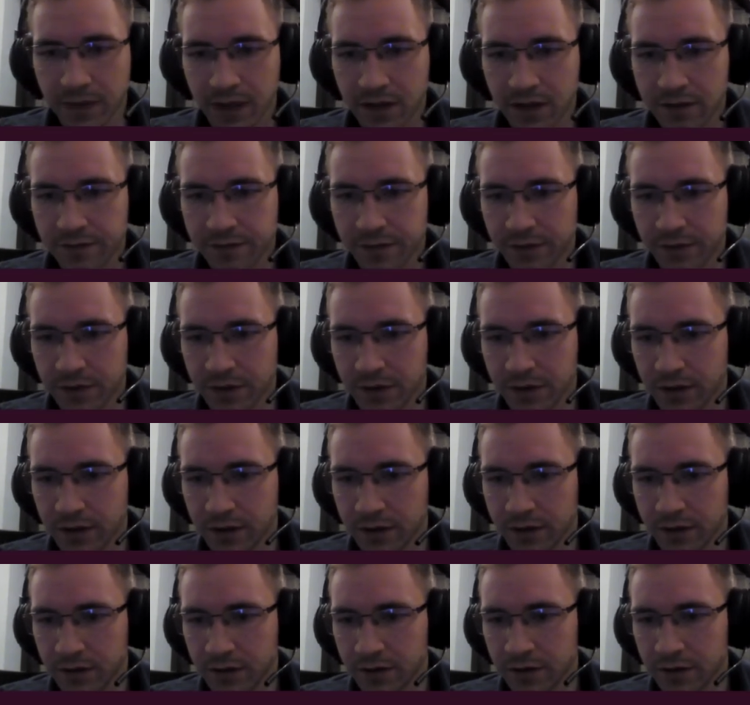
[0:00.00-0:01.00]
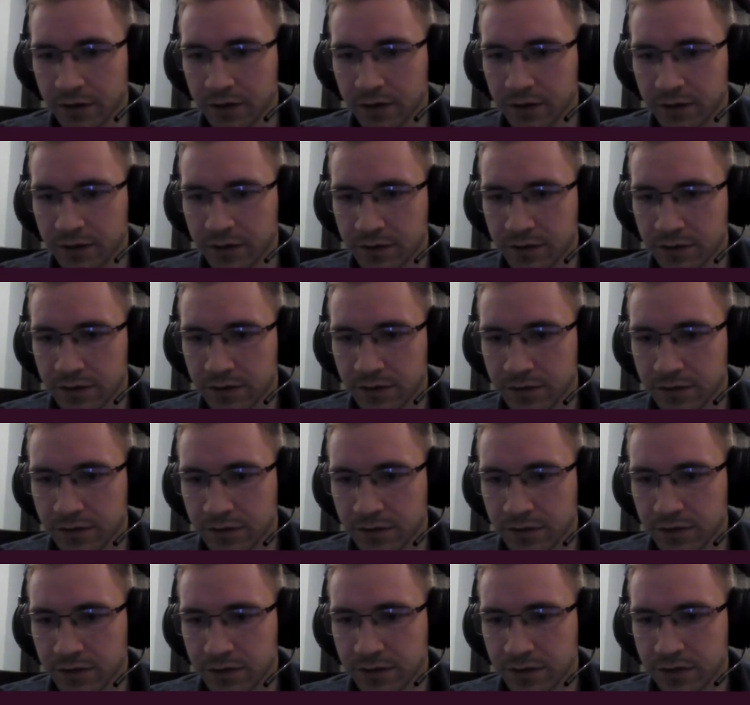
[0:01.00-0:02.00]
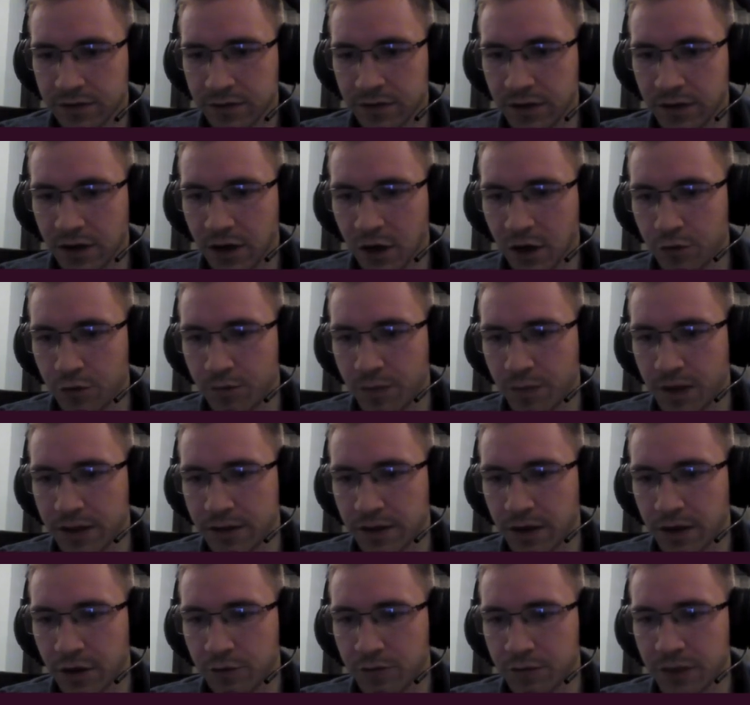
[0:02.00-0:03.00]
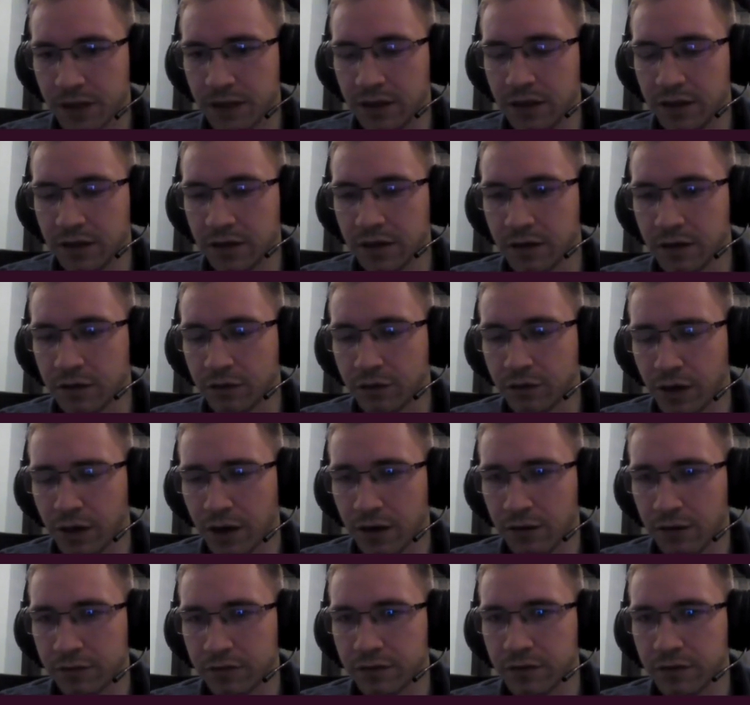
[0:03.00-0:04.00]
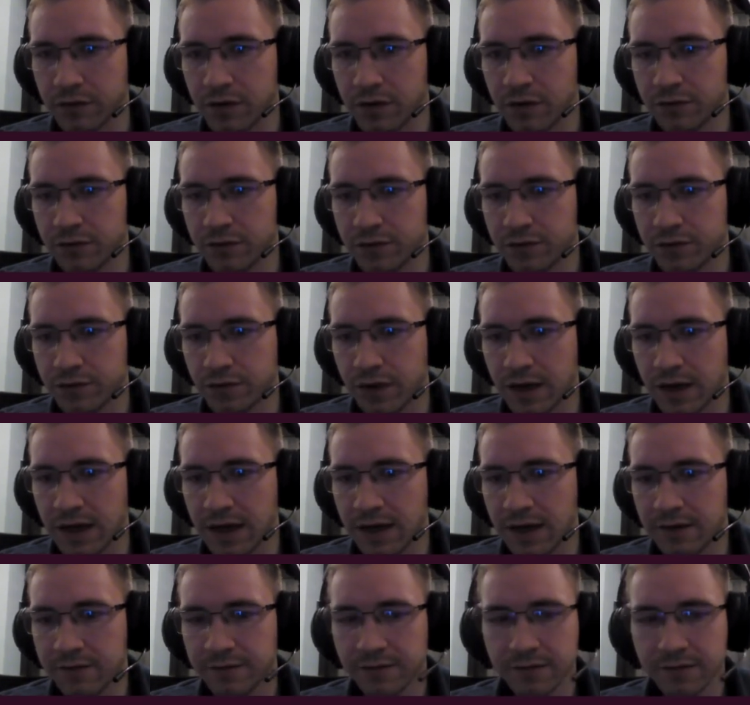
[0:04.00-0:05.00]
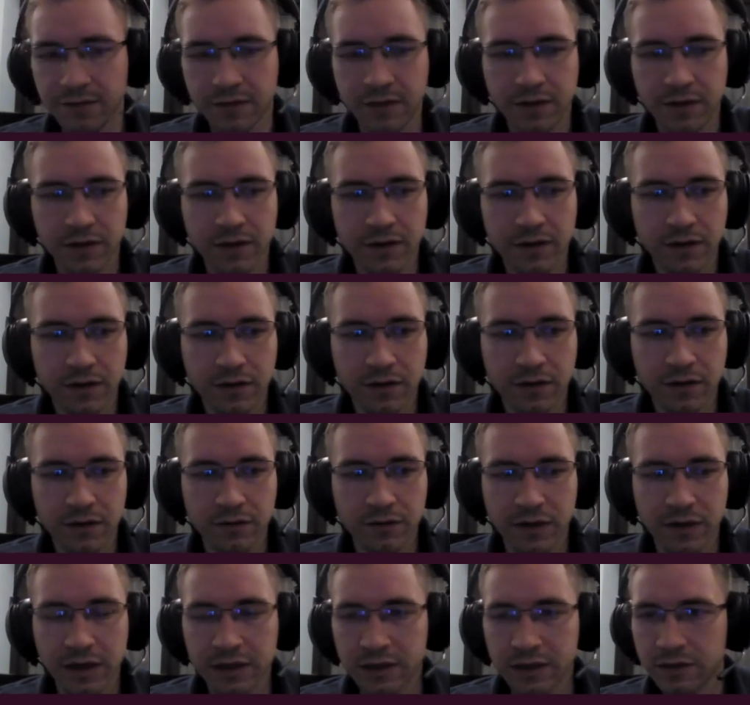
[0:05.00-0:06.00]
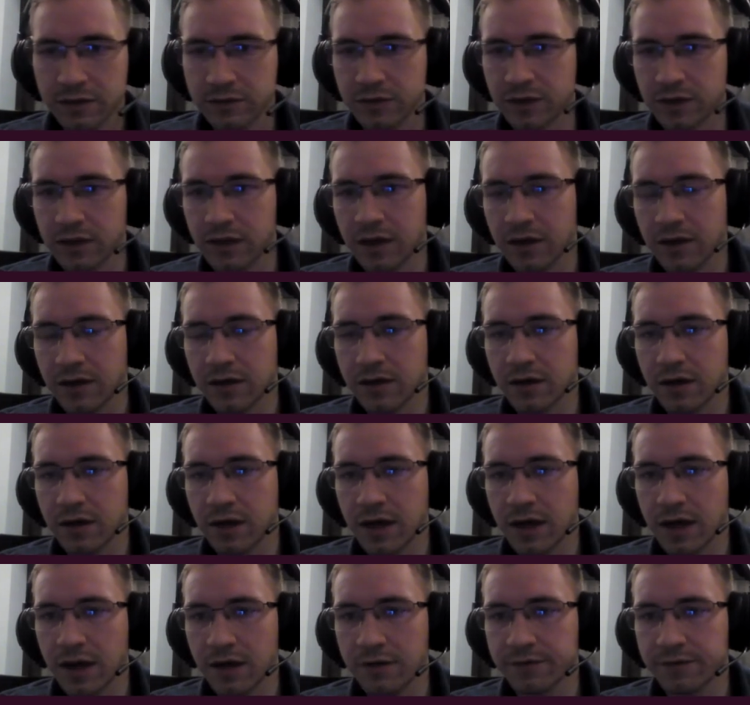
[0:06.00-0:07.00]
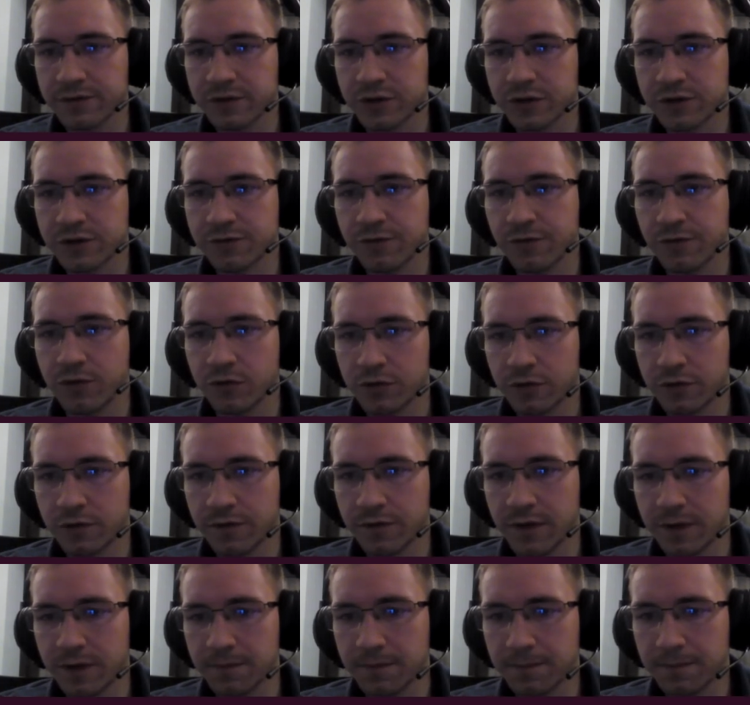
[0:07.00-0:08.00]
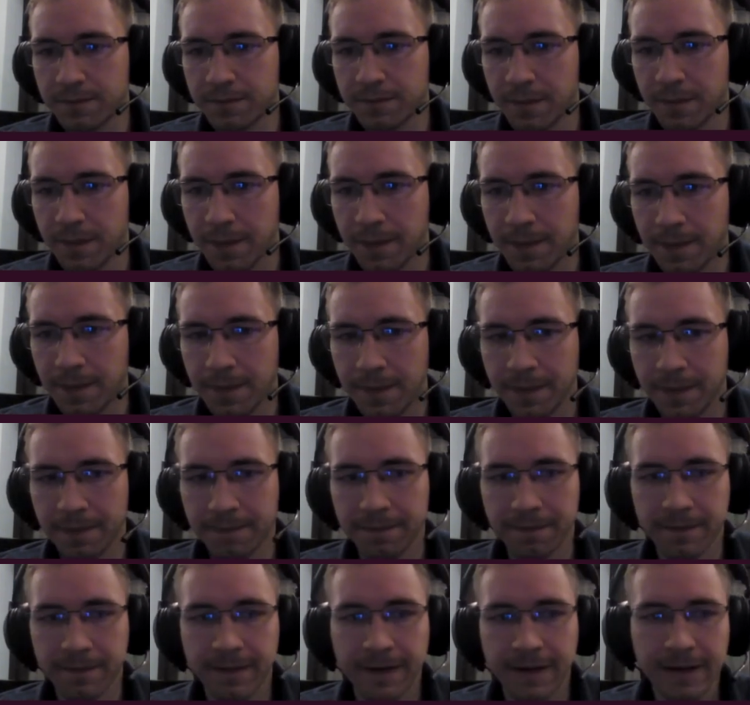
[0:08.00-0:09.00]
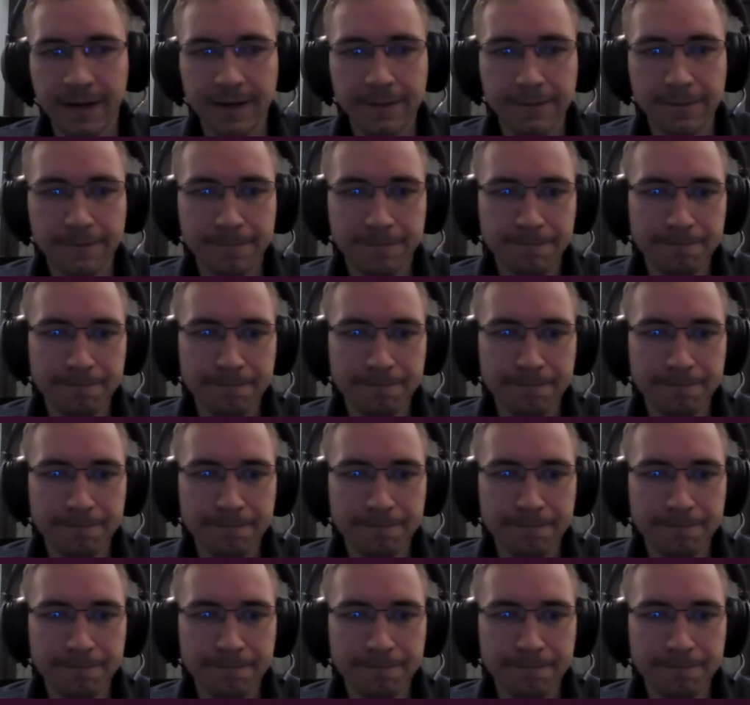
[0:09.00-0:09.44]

And if you're gonna see how many crown nodes you have, right now I'm gonna have just 4 of them, okay?